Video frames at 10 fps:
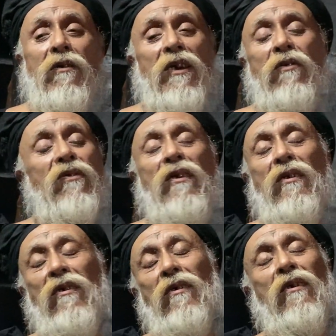even
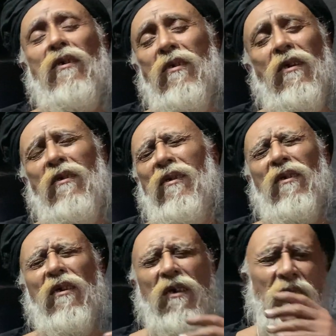a
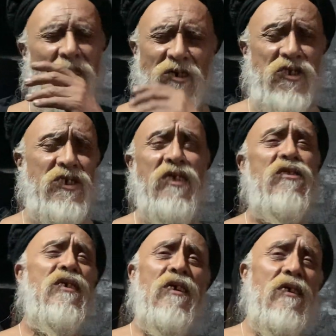
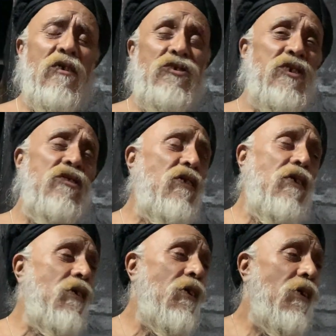
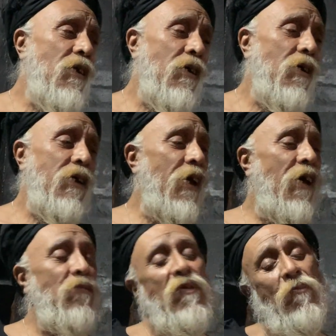siddha
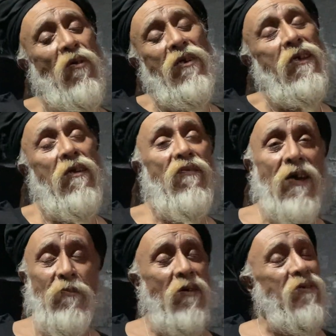can be born in a
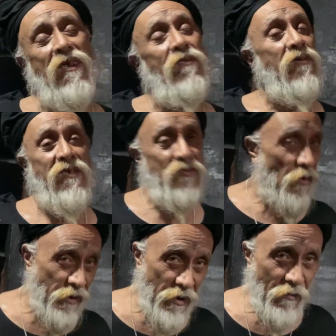family because everyone's
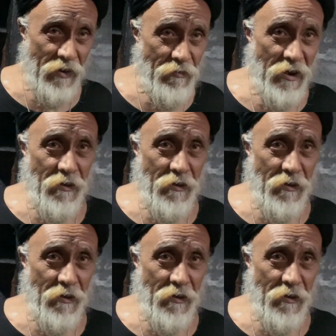born in a family,